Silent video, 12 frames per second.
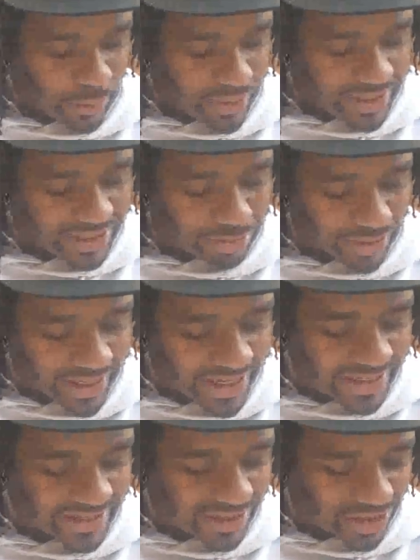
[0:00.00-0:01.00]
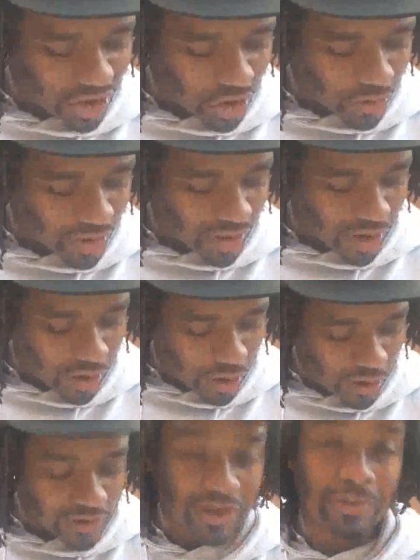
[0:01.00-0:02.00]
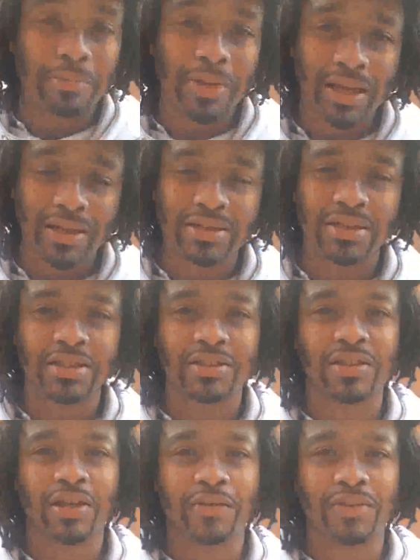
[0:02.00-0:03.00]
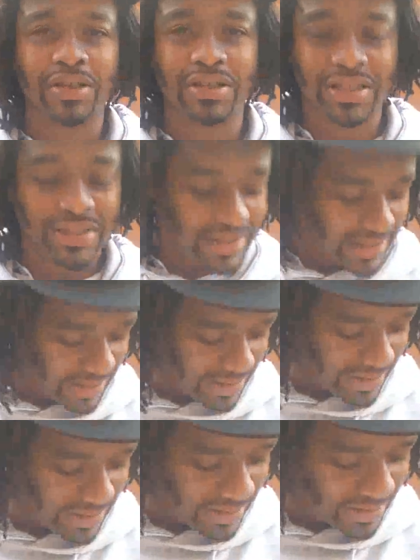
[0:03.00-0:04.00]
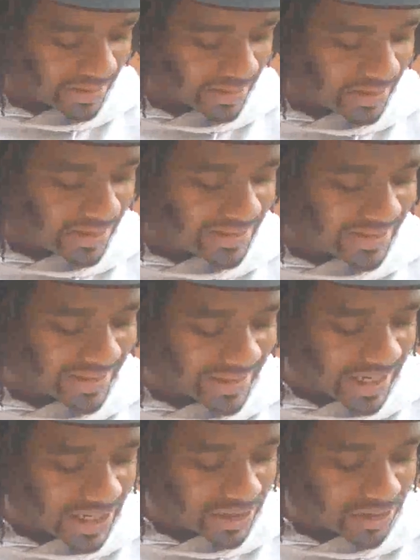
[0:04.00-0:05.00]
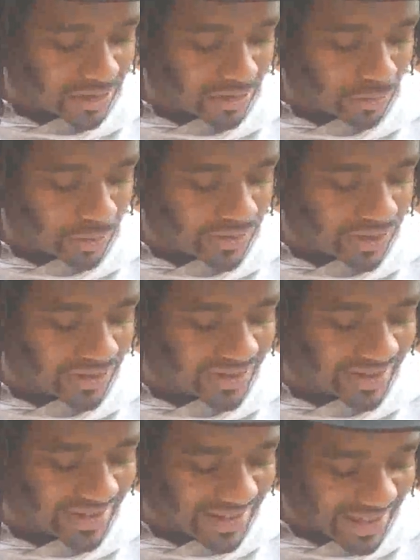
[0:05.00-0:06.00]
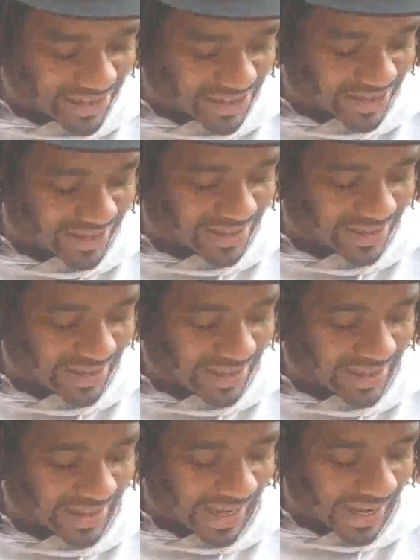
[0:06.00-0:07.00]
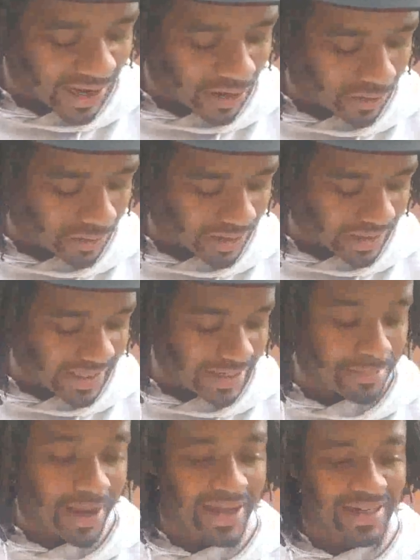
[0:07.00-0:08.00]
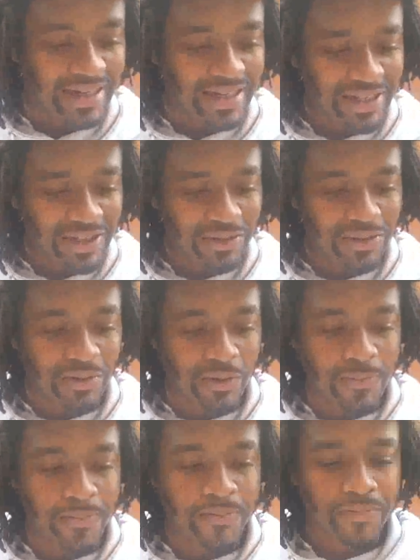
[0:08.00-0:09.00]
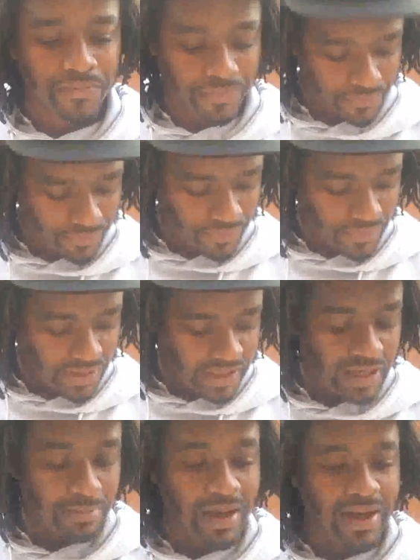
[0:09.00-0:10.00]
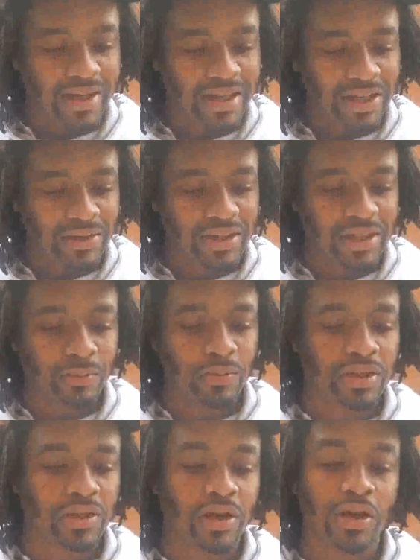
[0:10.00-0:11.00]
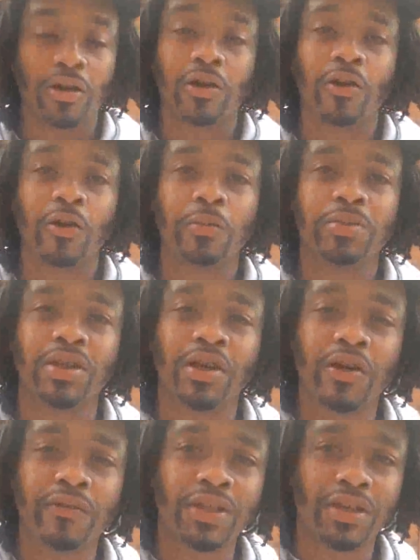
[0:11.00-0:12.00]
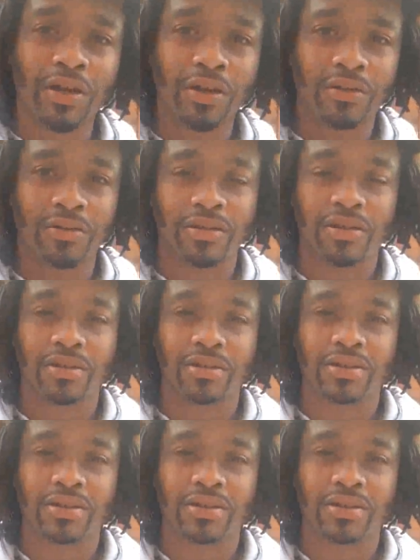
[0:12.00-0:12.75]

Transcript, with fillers: And we explained to Noah all their medicines of their disease, together with their seductions, and how he might heal them with herbs of the earth.